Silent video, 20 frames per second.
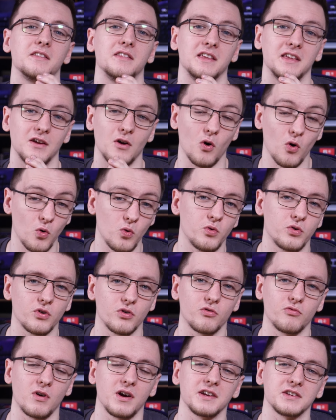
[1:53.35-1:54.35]
the older
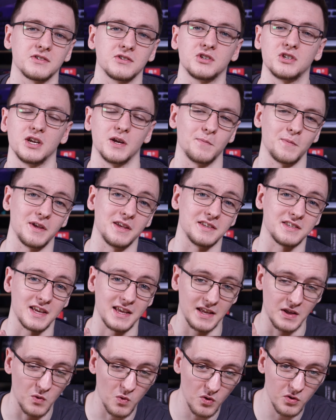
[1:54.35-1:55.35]
Ryzen chip is
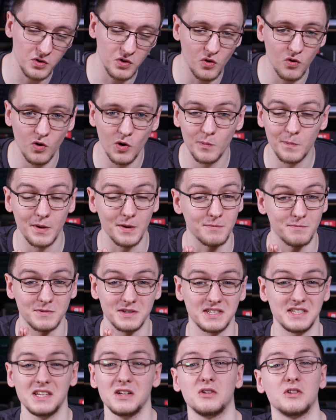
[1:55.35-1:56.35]
a quad core, but
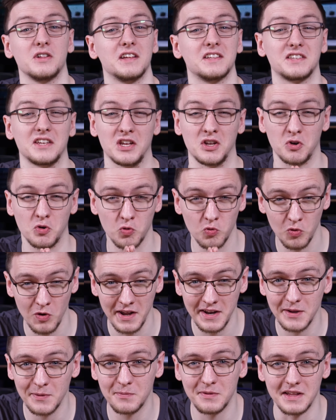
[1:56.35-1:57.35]
still, it's
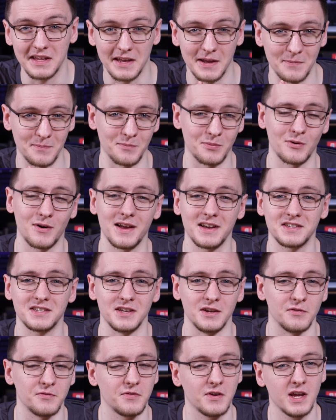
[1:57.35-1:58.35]
incredibly
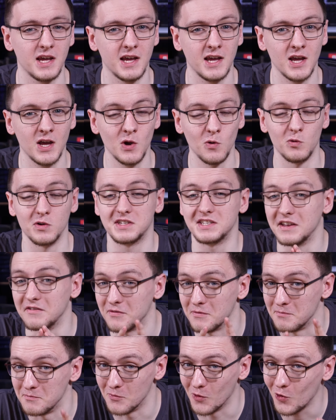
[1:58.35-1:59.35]
impressive. What's
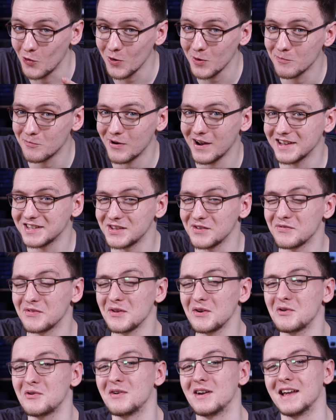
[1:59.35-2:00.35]
even more impressive
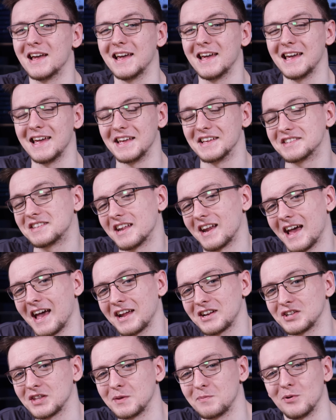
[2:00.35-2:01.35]
though is that I
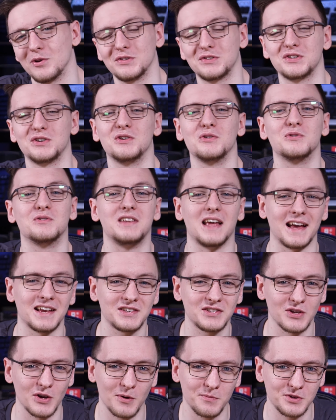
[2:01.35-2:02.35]
actually put 2
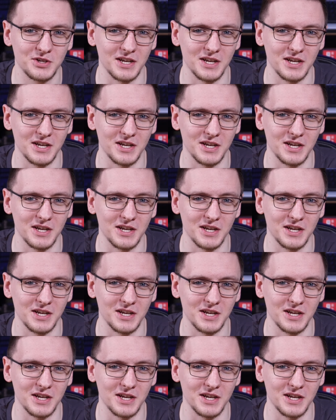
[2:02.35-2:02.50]
desktop